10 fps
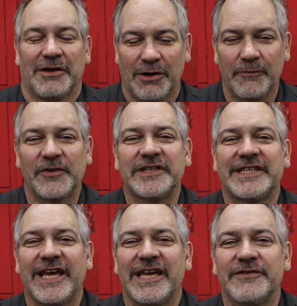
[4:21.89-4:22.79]
Hopefully
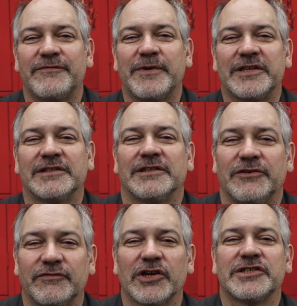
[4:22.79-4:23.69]
today
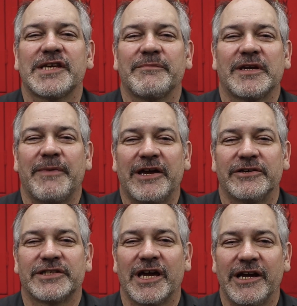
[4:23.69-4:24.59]
you've learned something about
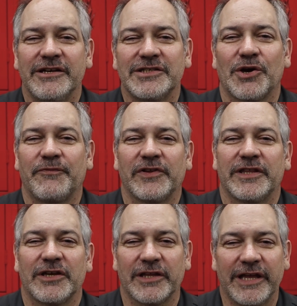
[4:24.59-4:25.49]
your tires. Hopefully
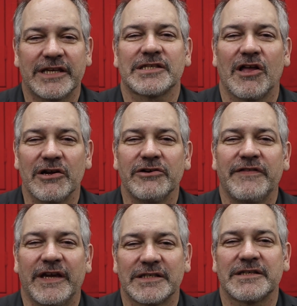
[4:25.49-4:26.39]
they'll last longer
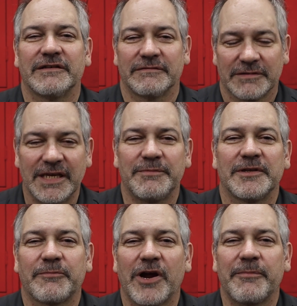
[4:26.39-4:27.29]
thanks to keeping
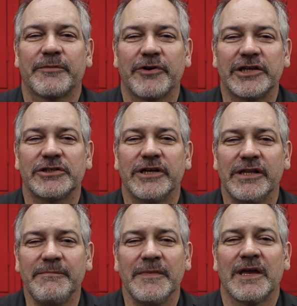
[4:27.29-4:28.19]
the proper pressure in
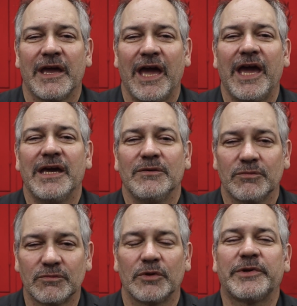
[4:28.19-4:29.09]
them. And
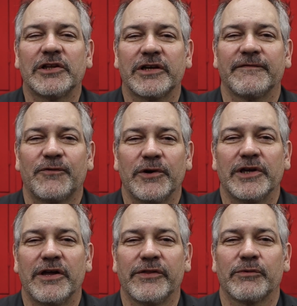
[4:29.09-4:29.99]
we'll be looking for you on the